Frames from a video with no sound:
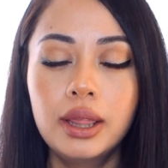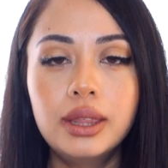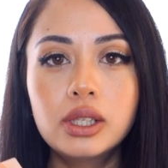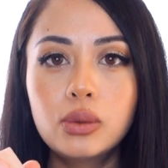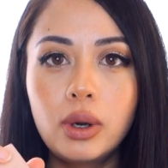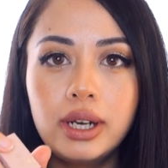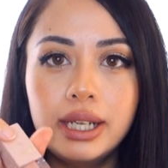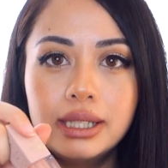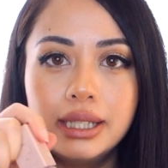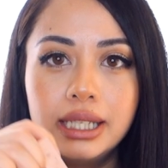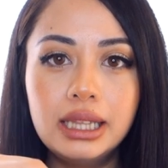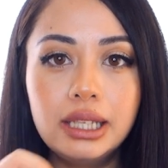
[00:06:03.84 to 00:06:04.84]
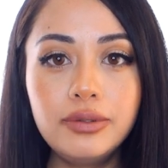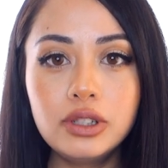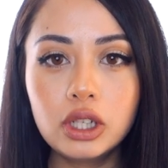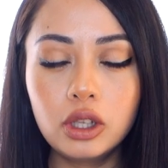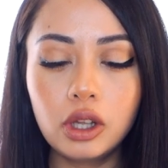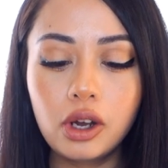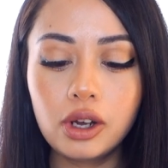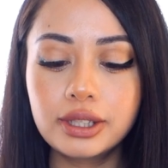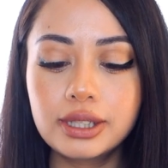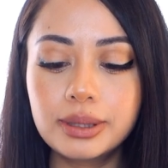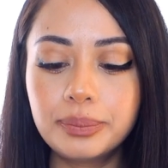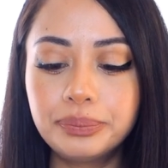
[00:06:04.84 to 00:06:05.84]
this one is the Lifter
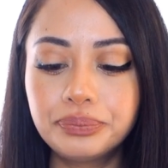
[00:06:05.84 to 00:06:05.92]
Gloss.